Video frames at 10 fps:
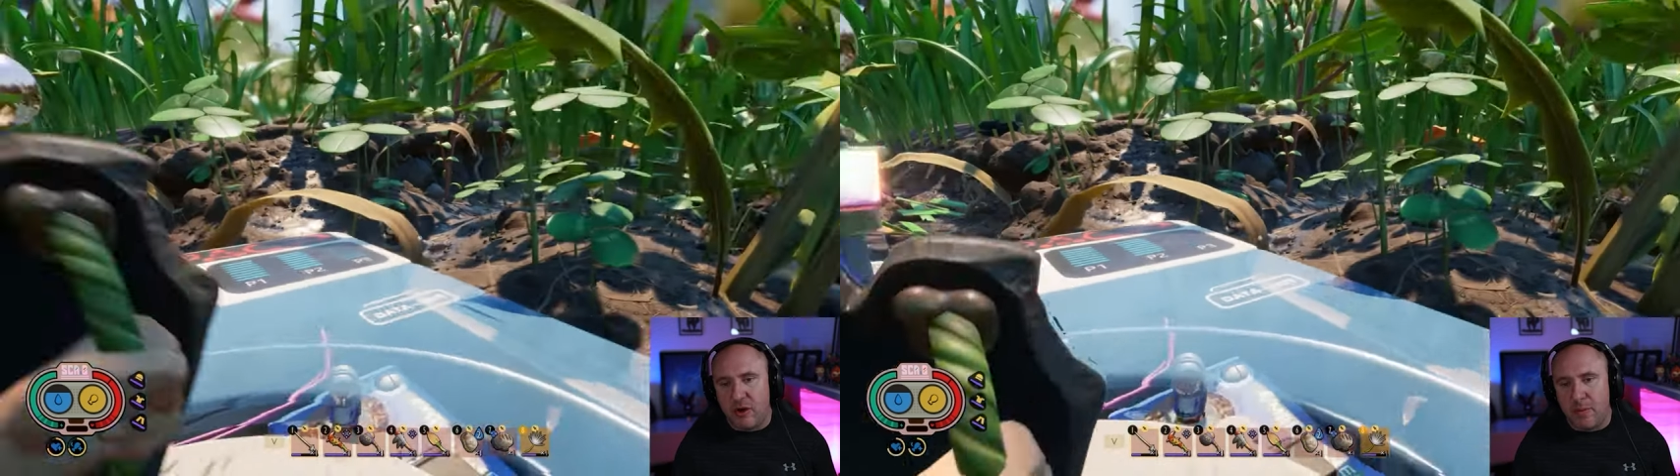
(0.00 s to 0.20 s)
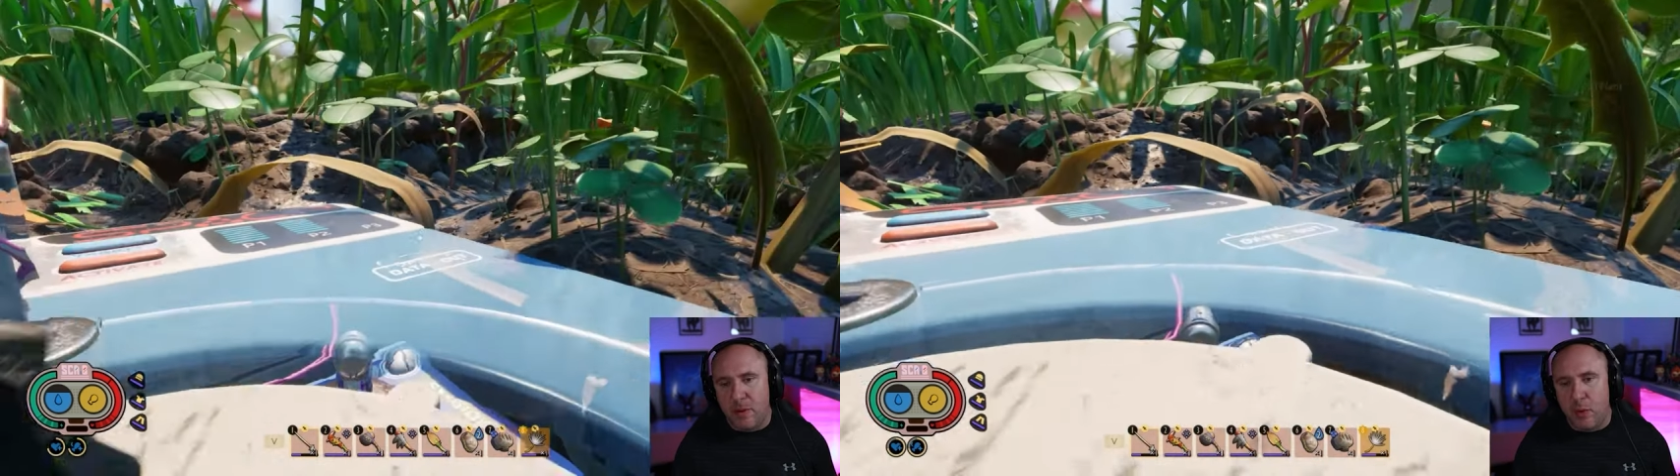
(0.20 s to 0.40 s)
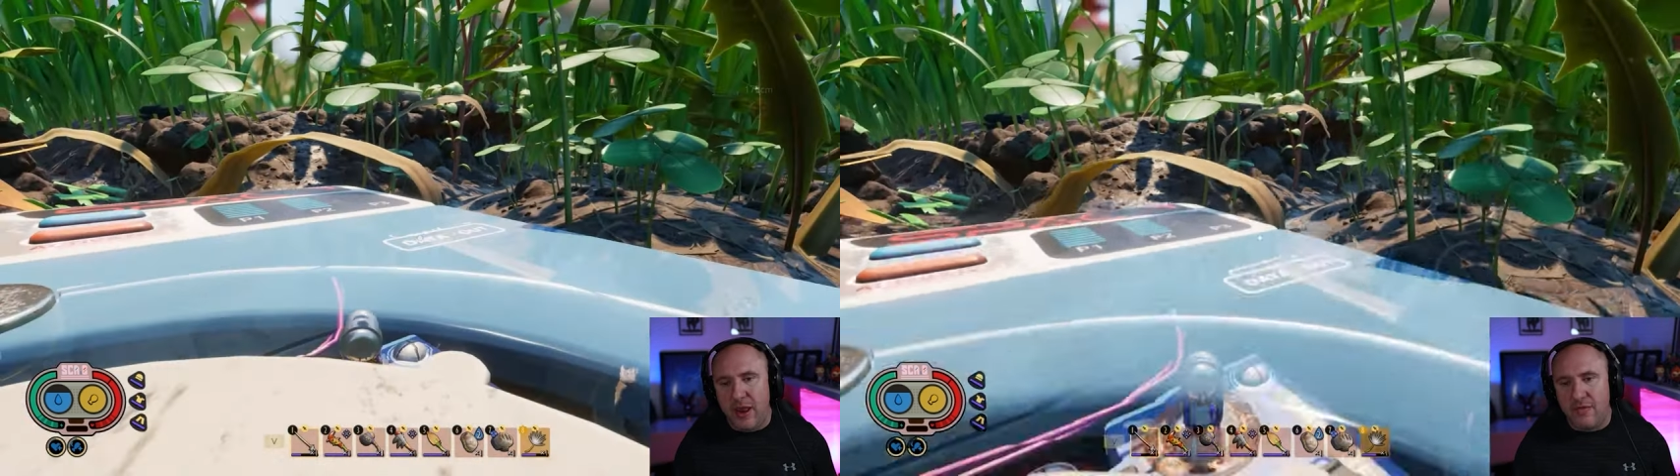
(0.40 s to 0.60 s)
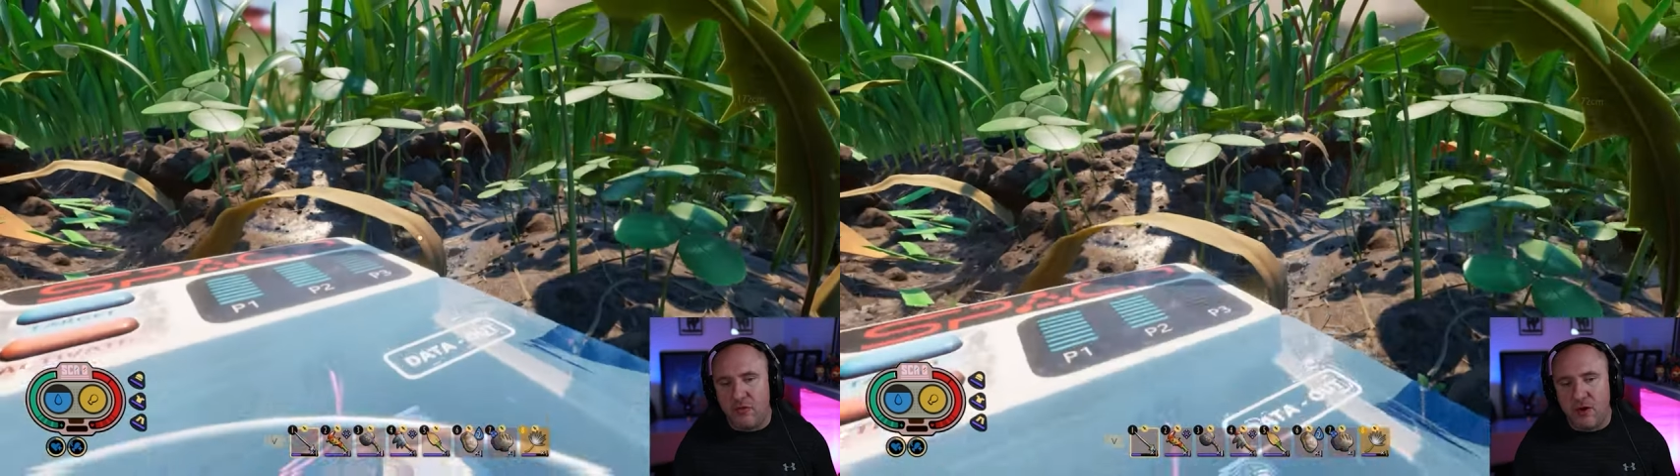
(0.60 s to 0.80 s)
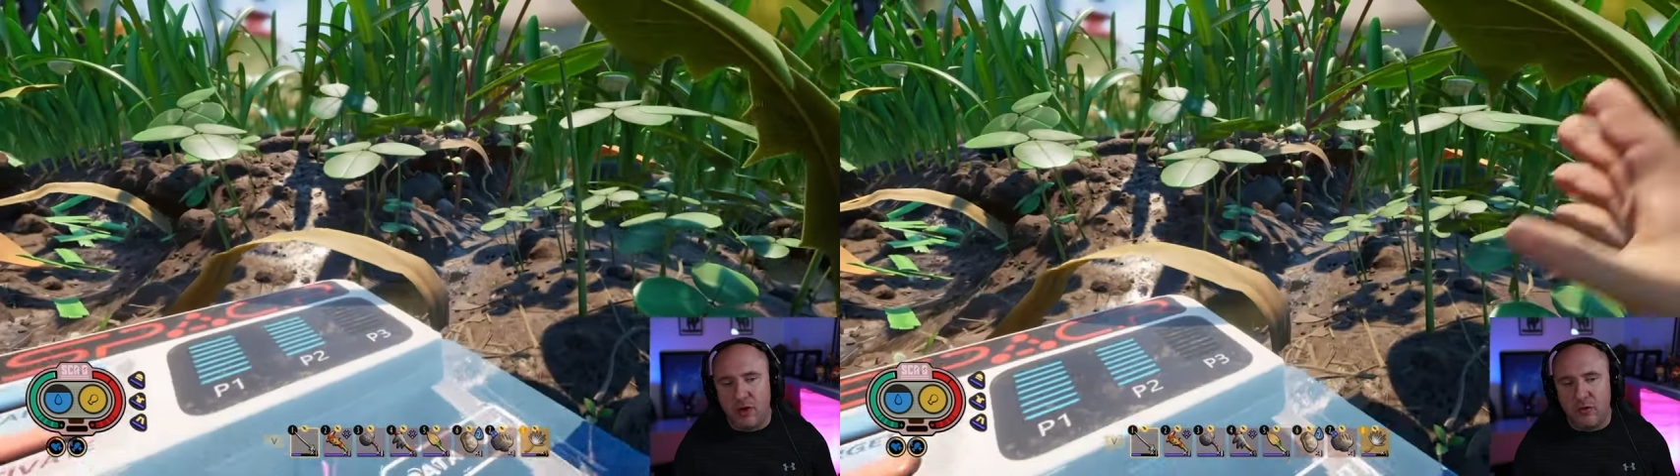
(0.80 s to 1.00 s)
it up, a
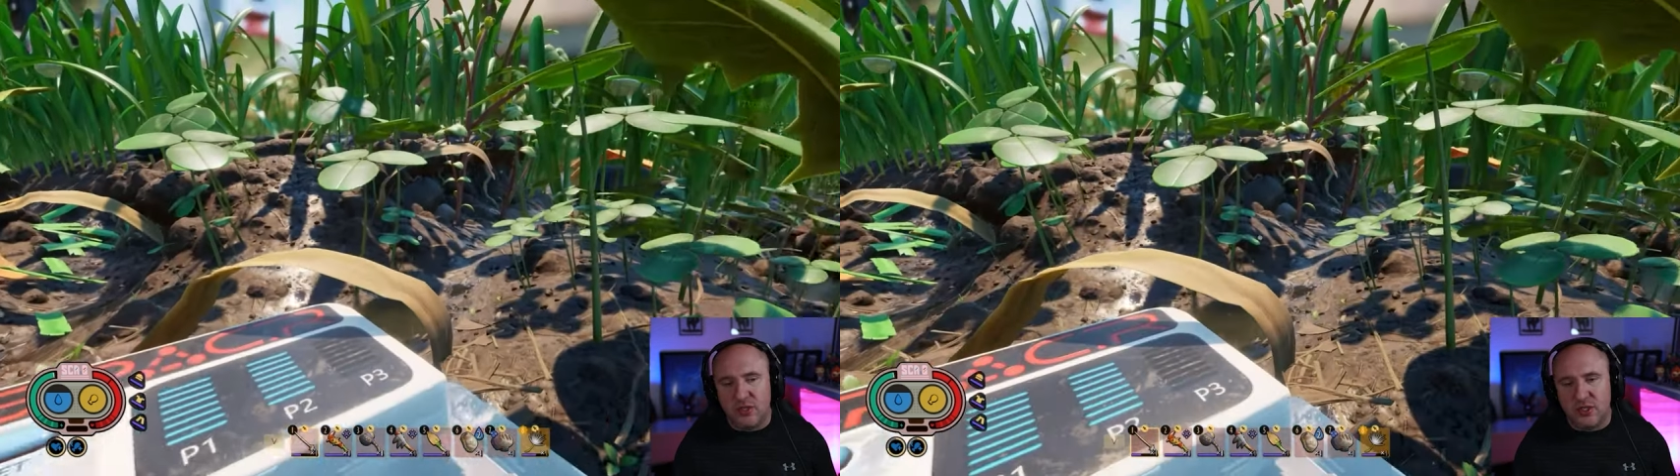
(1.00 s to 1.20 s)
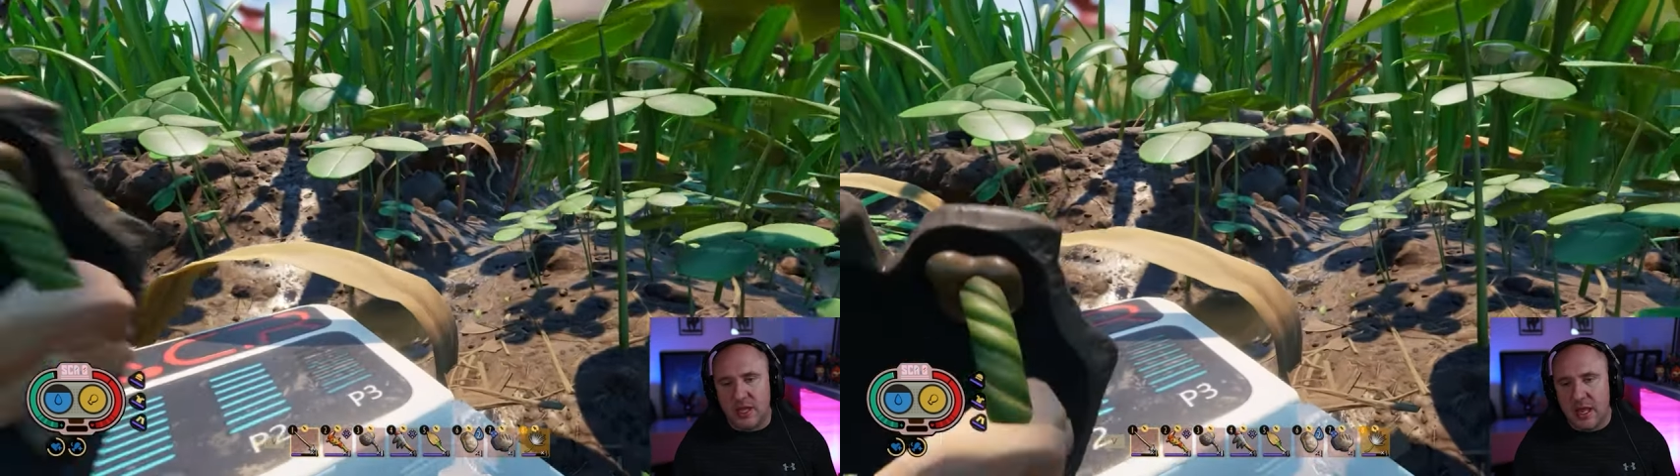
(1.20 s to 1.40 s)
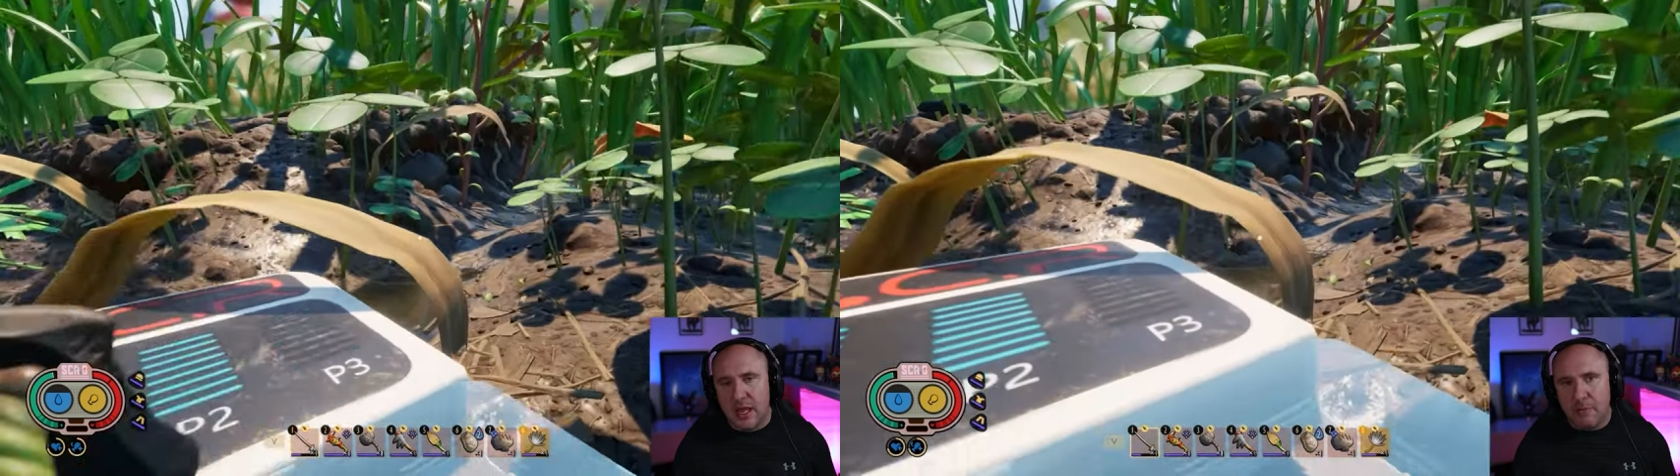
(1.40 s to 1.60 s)
weevil roast.